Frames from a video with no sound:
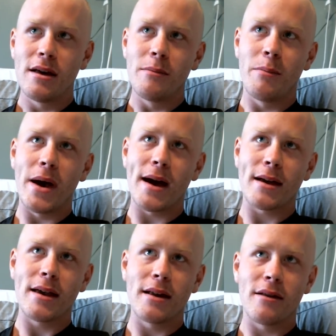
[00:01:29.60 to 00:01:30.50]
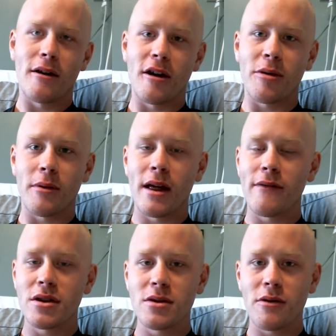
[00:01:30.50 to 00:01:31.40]
back into the hospital every
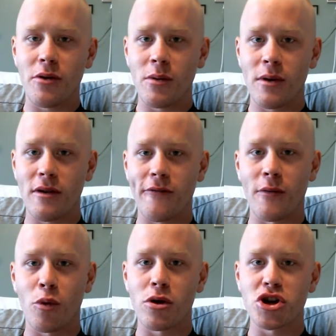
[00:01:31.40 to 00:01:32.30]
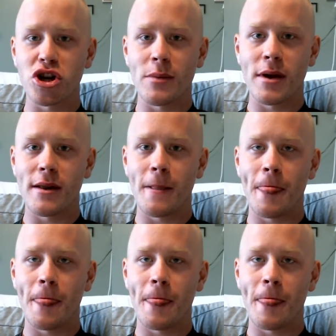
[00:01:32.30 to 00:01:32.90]
2 or 3 weeks for more treatment,